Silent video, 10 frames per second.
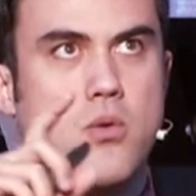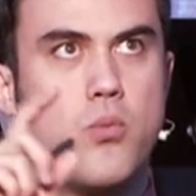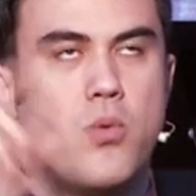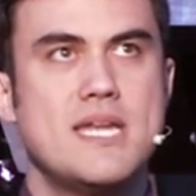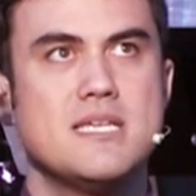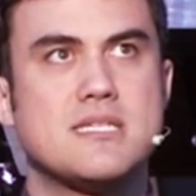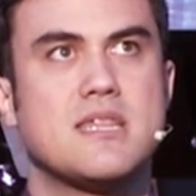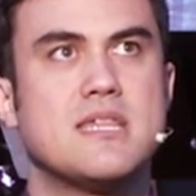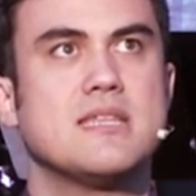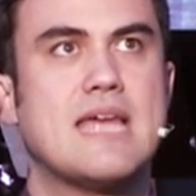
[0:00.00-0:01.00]
what is the
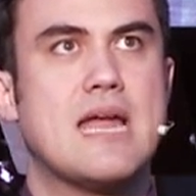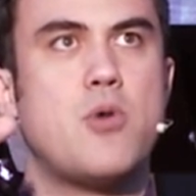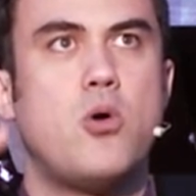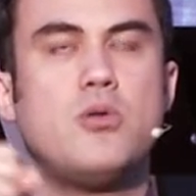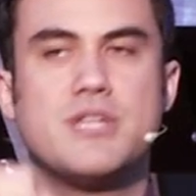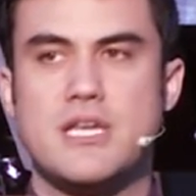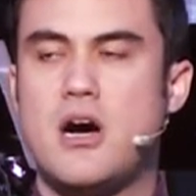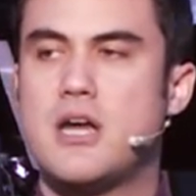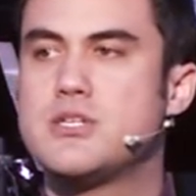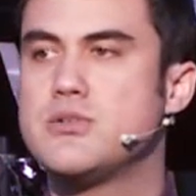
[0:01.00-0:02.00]
thing that I'm holding
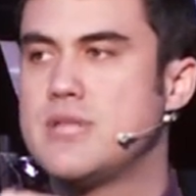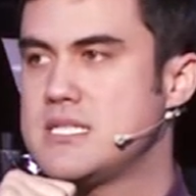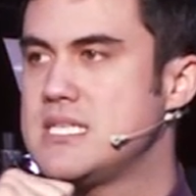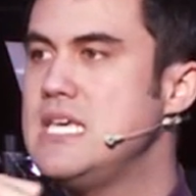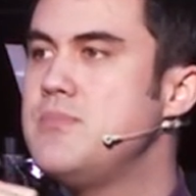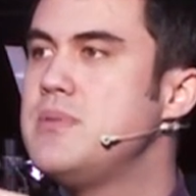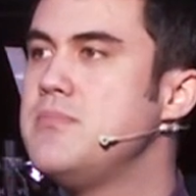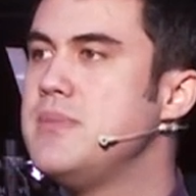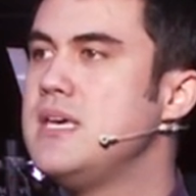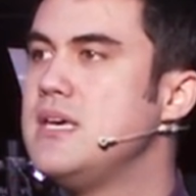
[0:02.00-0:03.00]
on to that's
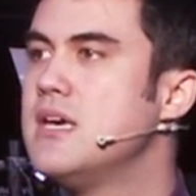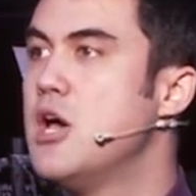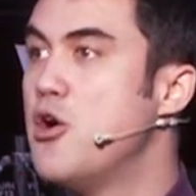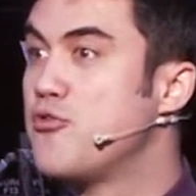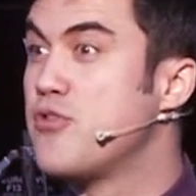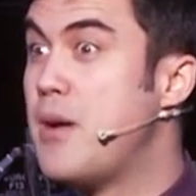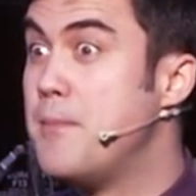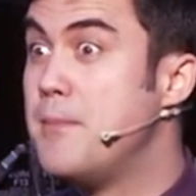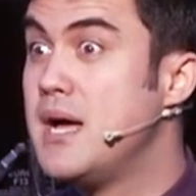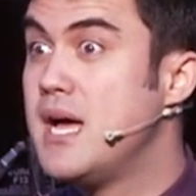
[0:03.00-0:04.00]
keeping me from